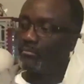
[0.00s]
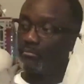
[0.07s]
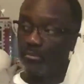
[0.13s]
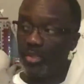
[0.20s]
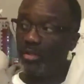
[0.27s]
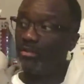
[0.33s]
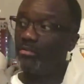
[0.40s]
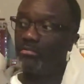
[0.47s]

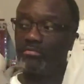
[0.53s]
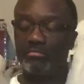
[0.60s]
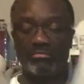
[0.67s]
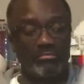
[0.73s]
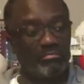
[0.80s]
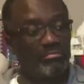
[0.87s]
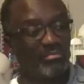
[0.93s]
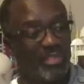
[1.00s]
No.
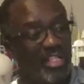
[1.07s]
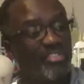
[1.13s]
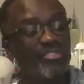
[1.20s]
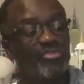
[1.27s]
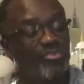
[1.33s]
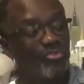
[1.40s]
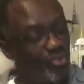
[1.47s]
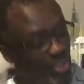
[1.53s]

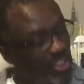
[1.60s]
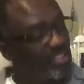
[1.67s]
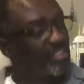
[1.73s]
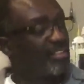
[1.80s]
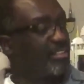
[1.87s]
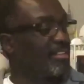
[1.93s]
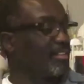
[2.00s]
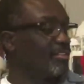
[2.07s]
It's
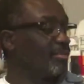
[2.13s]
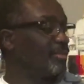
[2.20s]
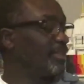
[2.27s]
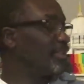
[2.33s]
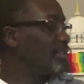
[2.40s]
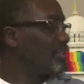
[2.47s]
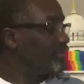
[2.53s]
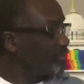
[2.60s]
just a single
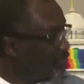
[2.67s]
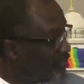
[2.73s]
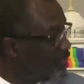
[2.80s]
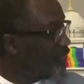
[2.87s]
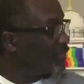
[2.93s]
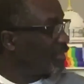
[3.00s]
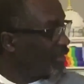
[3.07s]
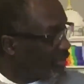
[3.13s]
booklet.
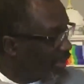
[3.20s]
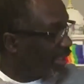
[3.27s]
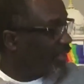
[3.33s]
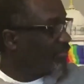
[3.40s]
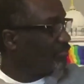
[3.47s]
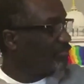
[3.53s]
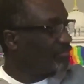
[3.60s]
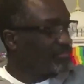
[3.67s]
Okay,
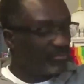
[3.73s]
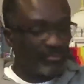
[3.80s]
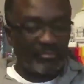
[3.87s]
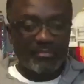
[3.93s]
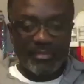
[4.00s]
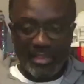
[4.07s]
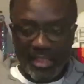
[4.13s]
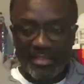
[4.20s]

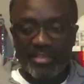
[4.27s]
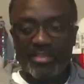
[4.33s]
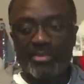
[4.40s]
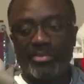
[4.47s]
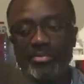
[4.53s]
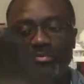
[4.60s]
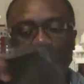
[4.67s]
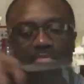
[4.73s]
that's
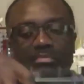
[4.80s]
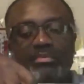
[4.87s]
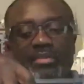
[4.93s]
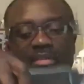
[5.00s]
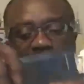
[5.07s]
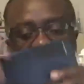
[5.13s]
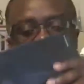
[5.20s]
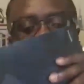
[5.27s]
cool.
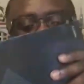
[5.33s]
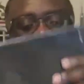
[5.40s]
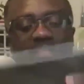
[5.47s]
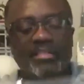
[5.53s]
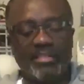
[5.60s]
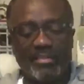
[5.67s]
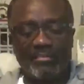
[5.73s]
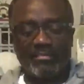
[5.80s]
I'll
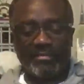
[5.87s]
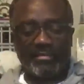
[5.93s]
take it.